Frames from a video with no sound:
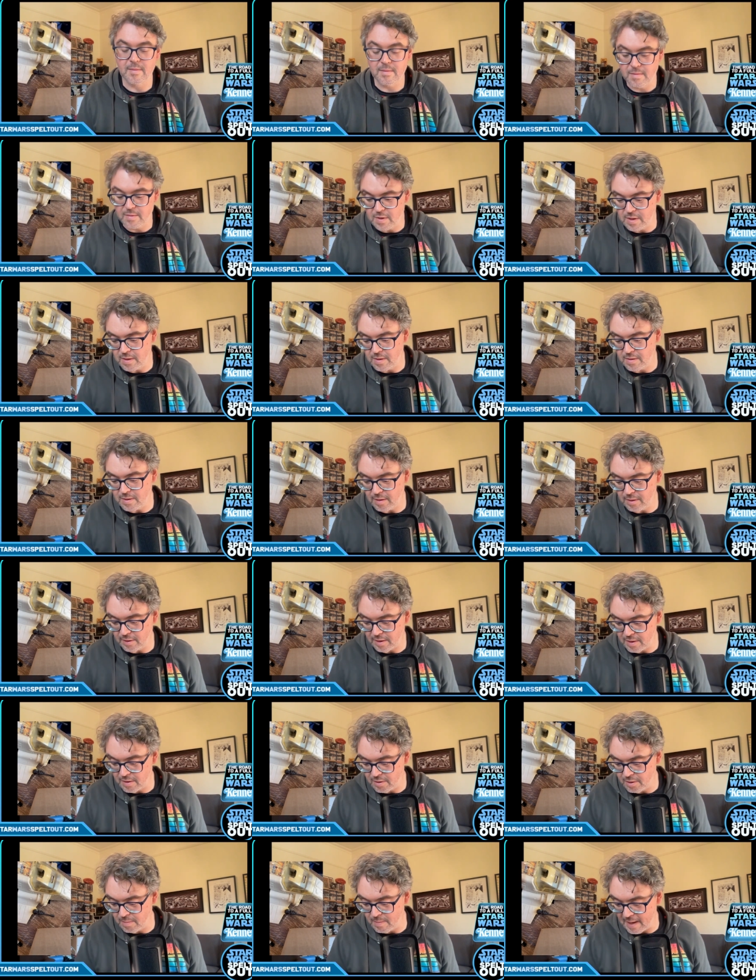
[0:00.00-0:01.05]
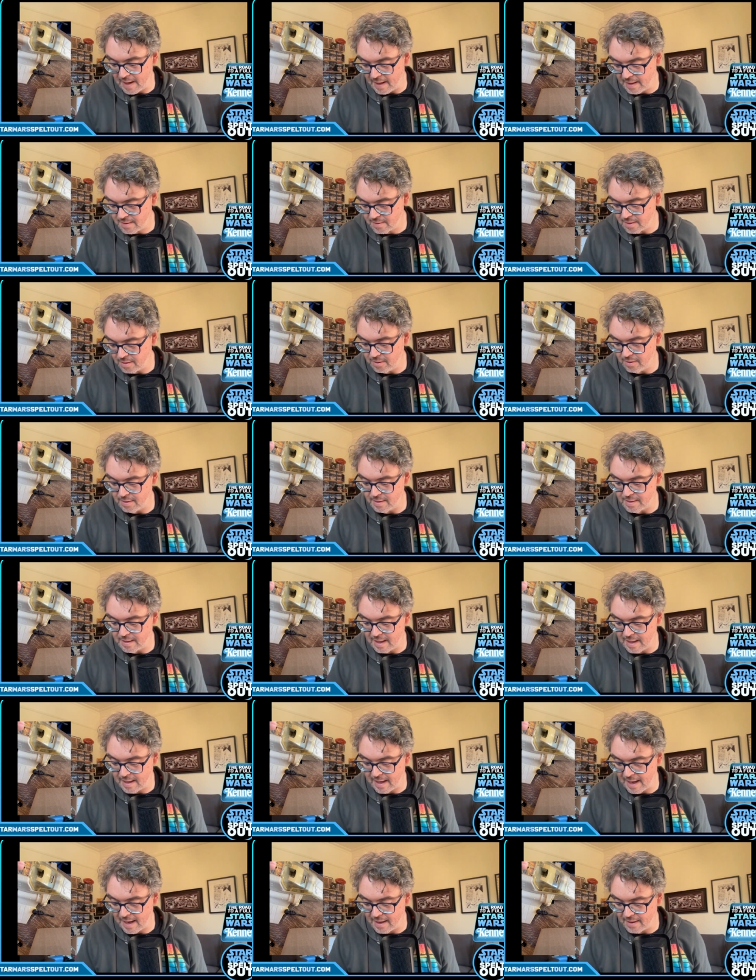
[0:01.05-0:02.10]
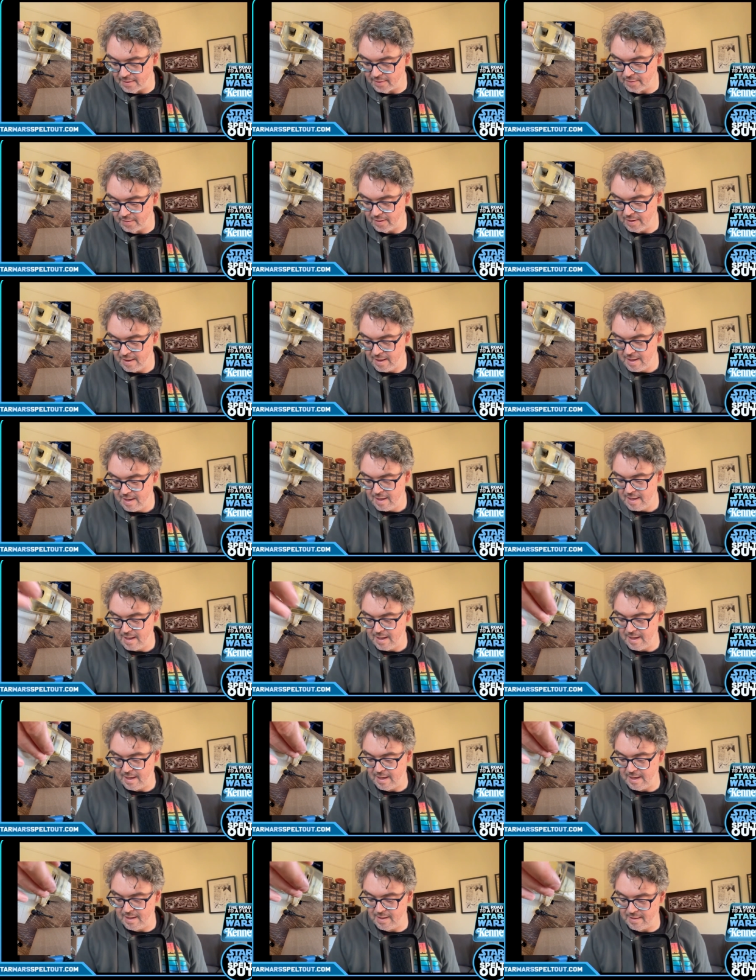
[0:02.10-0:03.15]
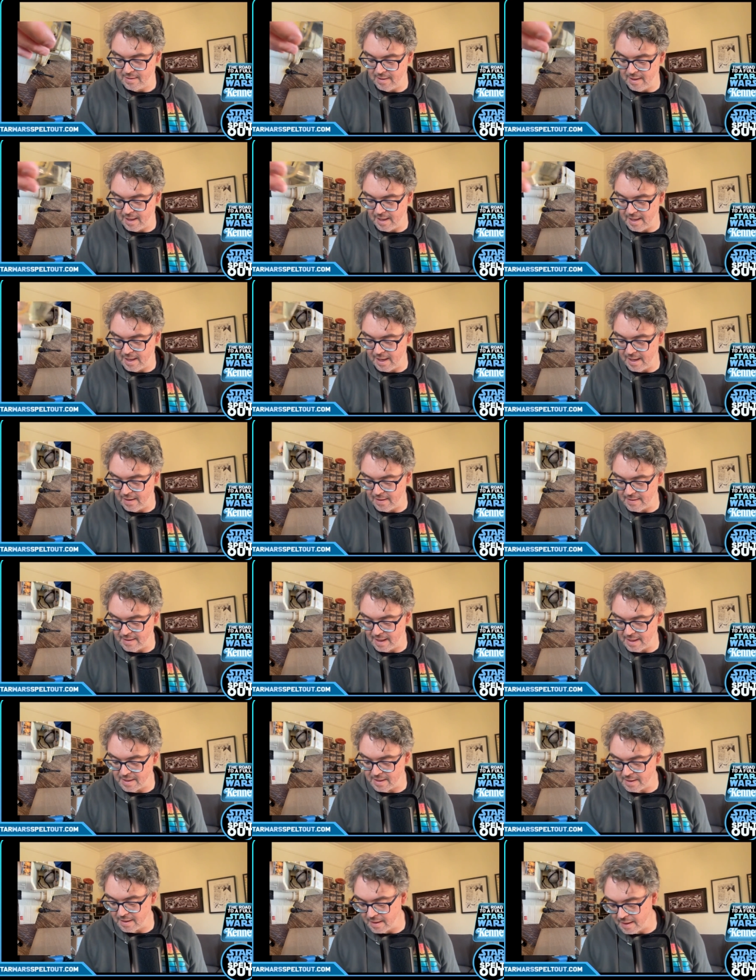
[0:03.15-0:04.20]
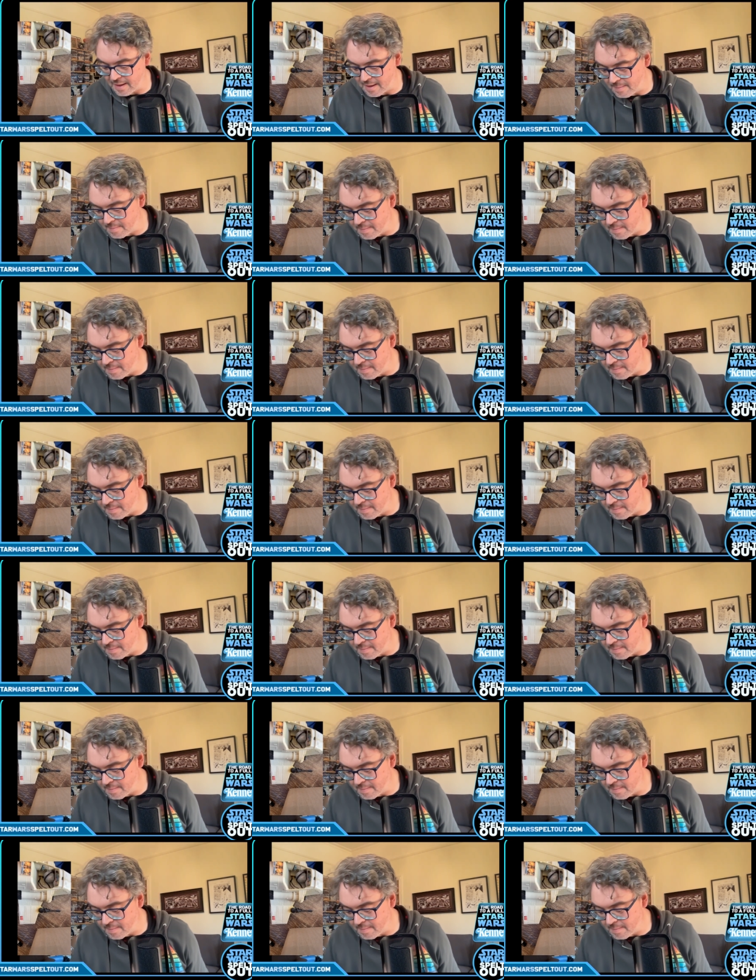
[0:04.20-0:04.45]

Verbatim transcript: So it's not looking too bad. It's got all its decals inside here is actually